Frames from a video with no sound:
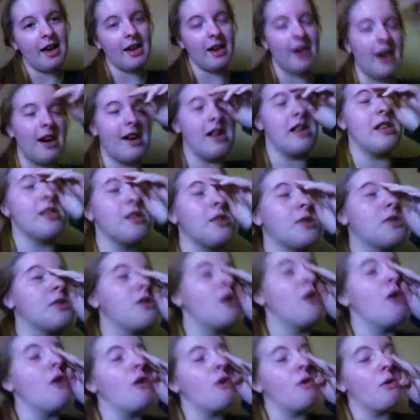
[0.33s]
Hey guys,
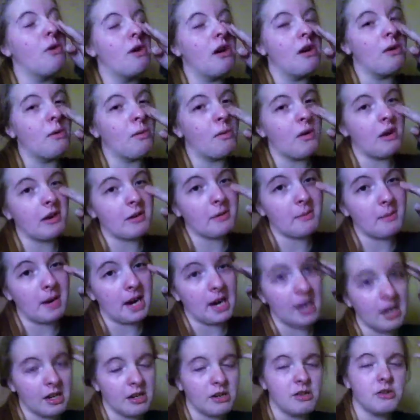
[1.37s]
so welcome
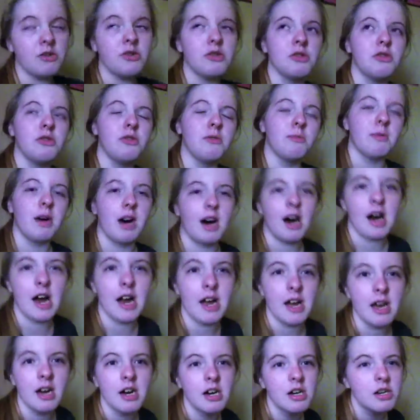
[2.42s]
back to
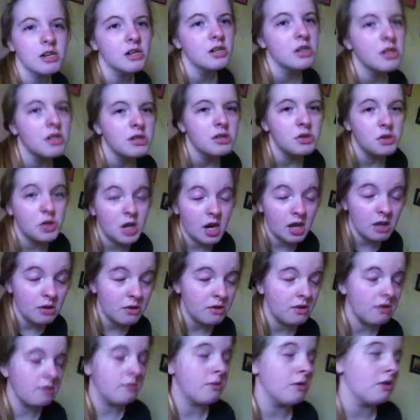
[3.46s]
my
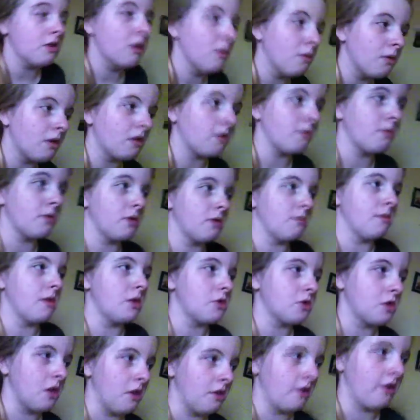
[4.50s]
channel. If you're new, welcome to my
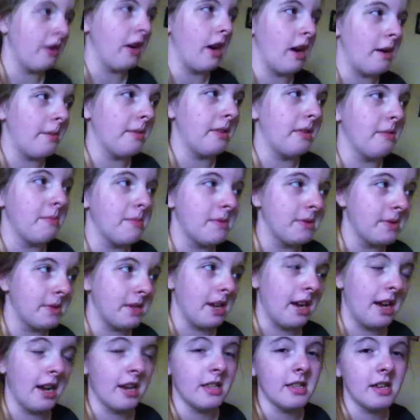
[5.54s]
channel. My name is
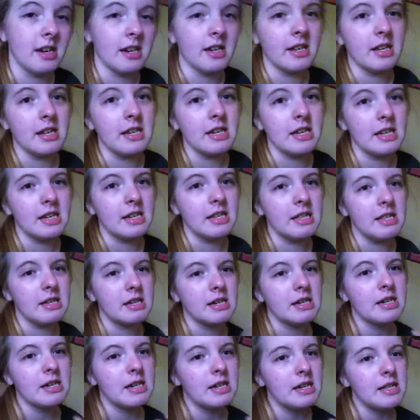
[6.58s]
Anna and
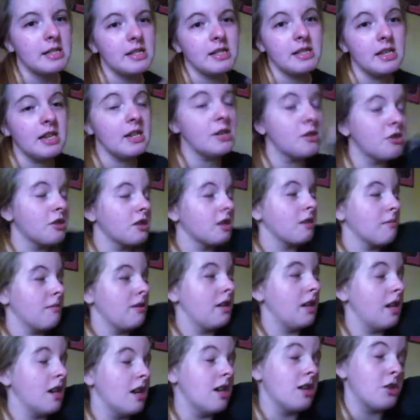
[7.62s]
today is just going to
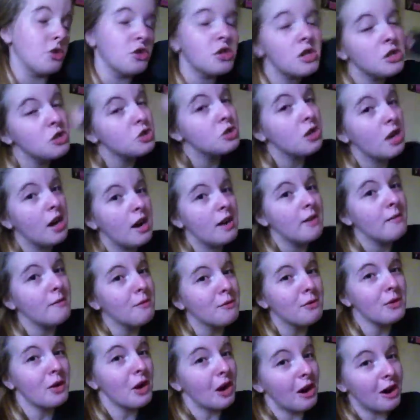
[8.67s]
be a chit chat
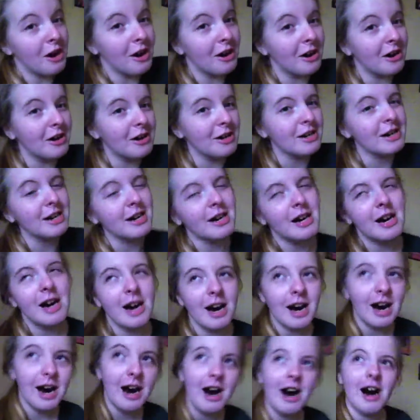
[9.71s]
vlog.
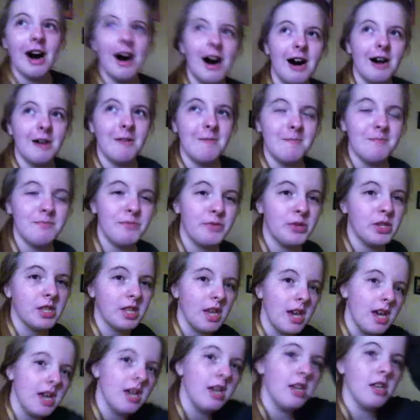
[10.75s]
Um,
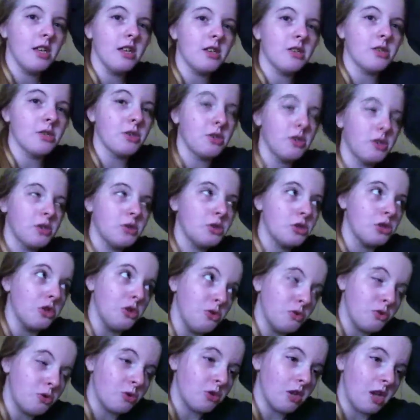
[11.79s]
today is
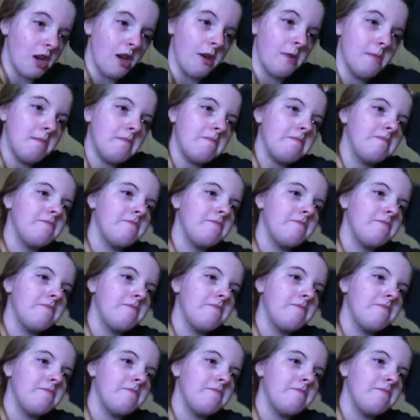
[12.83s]
Tuesday.